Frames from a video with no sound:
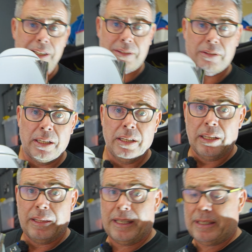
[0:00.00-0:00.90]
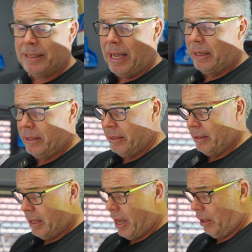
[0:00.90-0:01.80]
this is
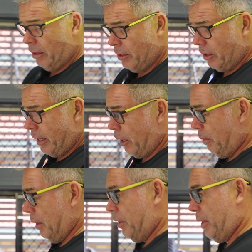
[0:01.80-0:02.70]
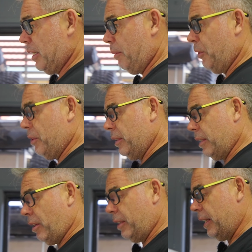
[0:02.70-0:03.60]
Alison's kettle, and she'll kill me if she thinks I'm using
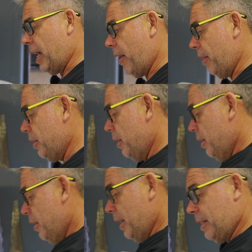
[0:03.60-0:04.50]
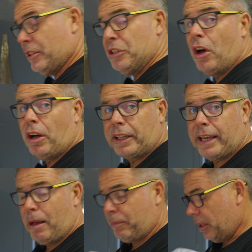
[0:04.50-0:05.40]
this out in the garage. This is not a
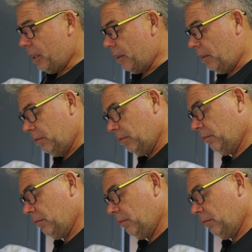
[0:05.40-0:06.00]
camping kettle.